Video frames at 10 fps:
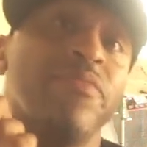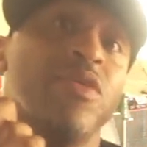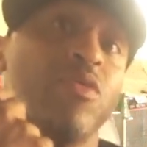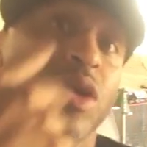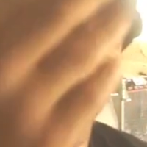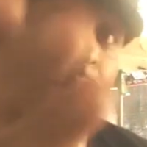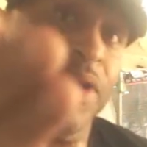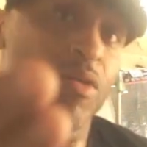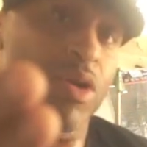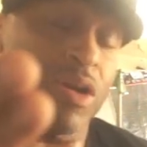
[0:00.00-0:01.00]

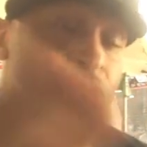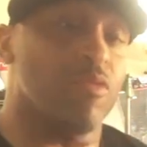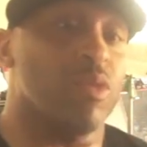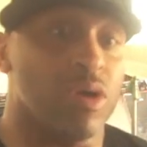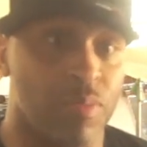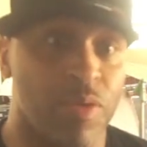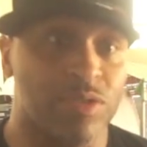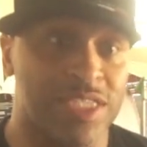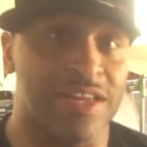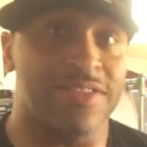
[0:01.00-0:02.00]
We're
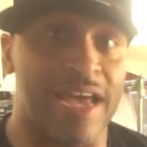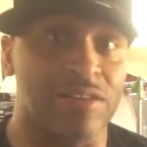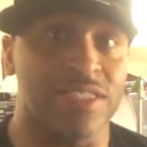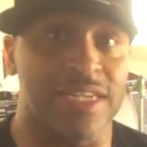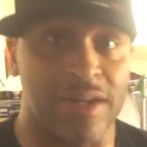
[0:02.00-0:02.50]
approaching 1,000,